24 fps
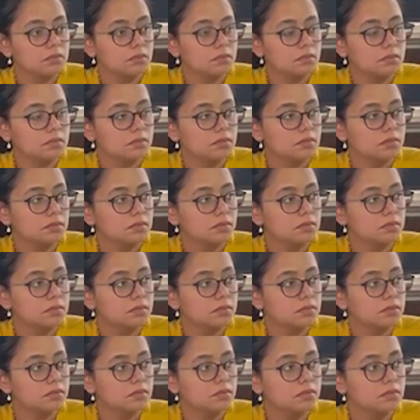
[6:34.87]

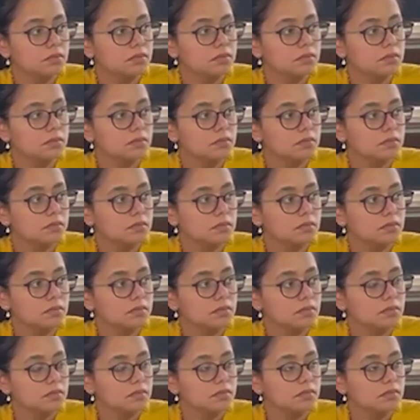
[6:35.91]

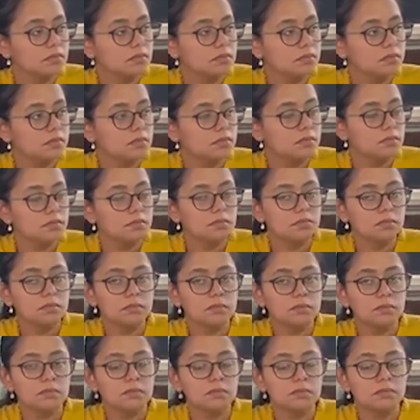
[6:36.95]

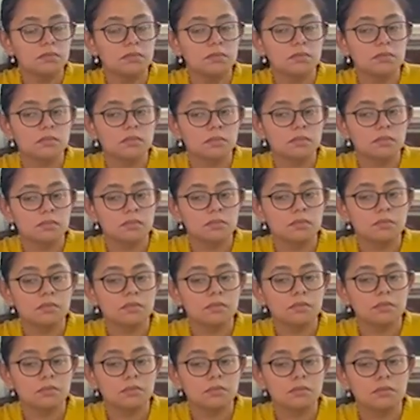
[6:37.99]

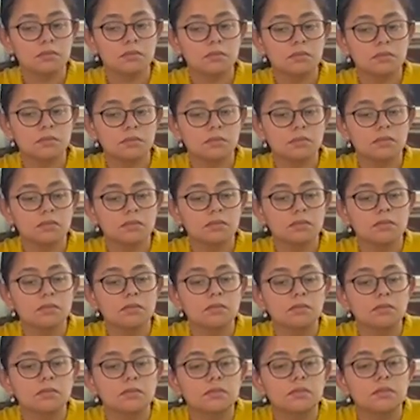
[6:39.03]

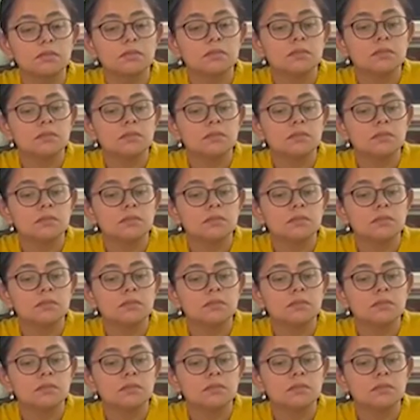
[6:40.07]
(not speaking)